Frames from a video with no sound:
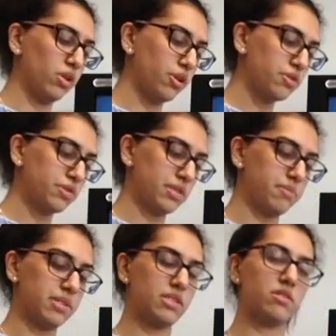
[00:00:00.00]
lose them
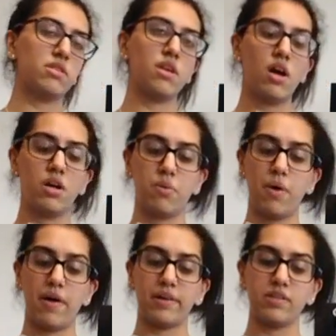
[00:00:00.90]
since younger
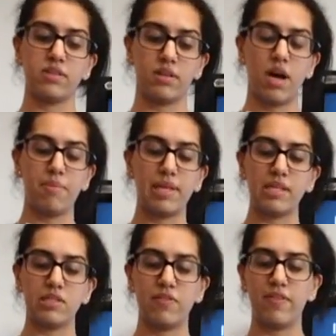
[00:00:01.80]
workers are coming
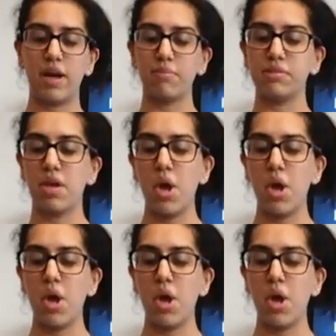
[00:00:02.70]
into firms